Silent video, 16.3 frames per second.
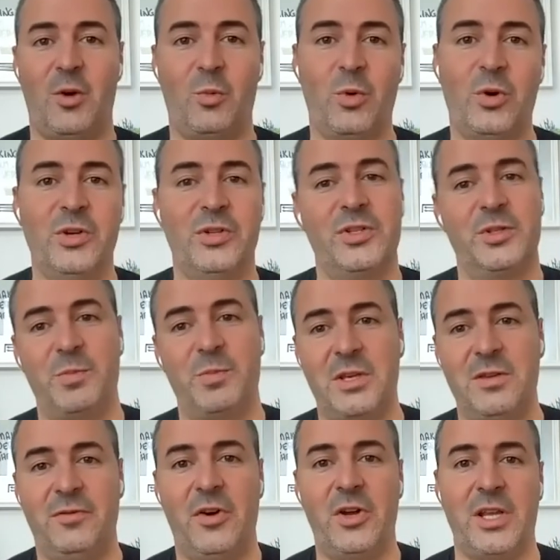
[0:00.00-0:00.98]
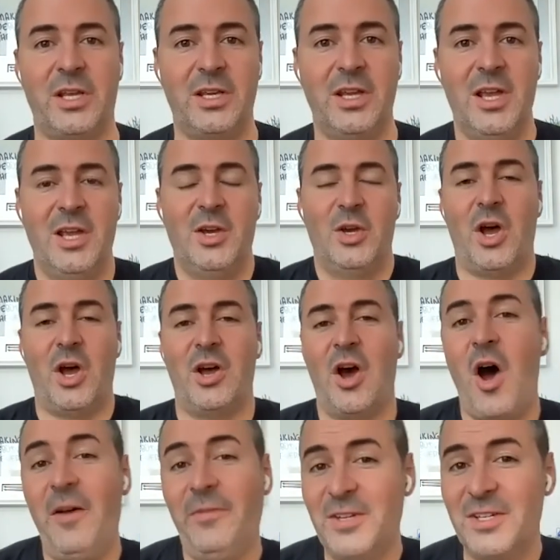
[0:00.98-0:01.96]
our words be funny uh,
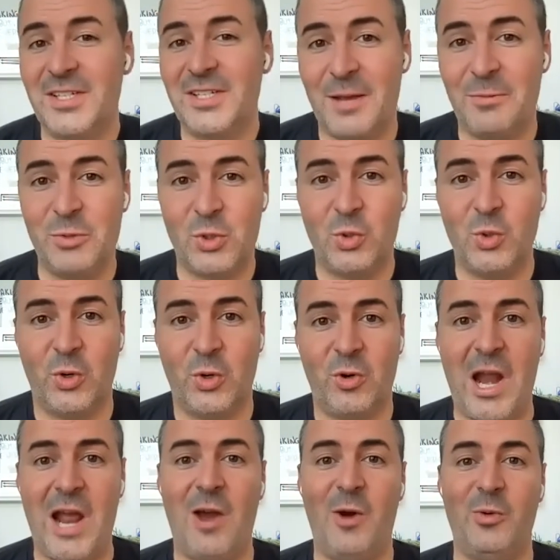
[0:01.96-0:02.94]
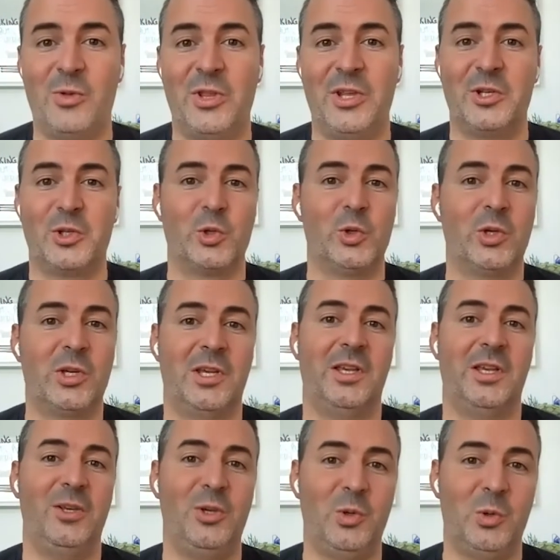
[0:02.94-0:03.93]
oftentimes to a crowd that is
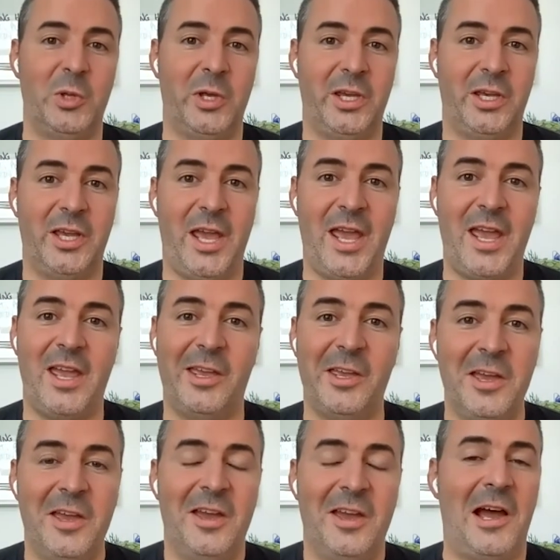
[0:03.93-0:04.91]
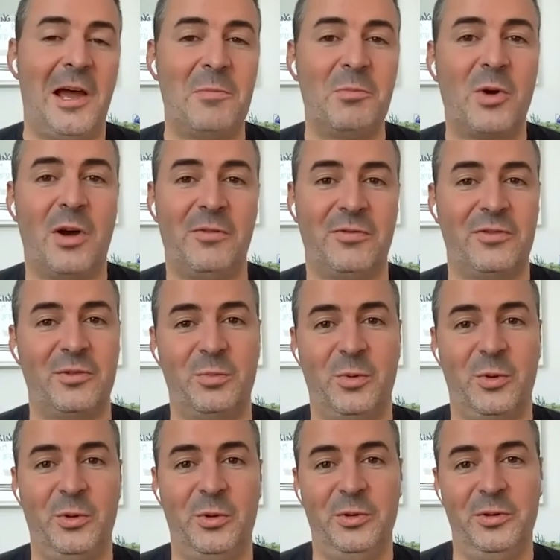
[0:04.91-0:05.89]
looking at you like hey i'm
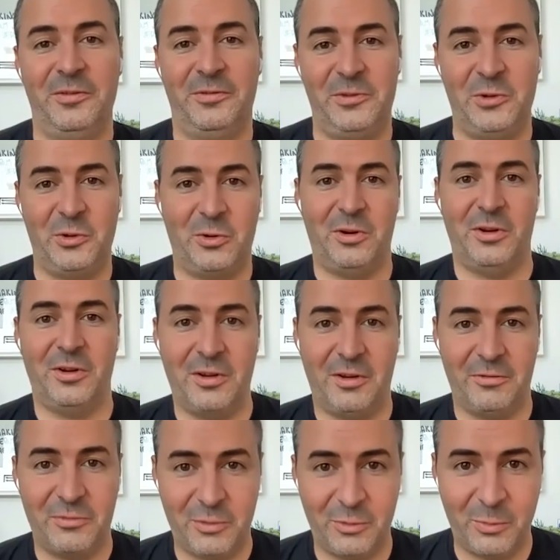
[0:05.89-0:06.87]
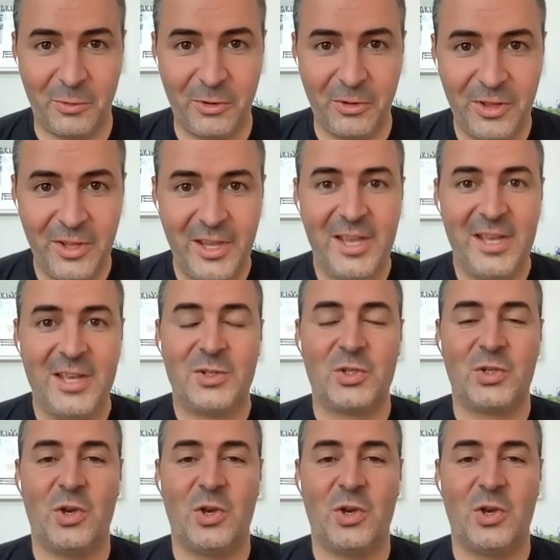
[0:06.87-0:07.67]
comfortable if you're uncomfortable mm-hmm.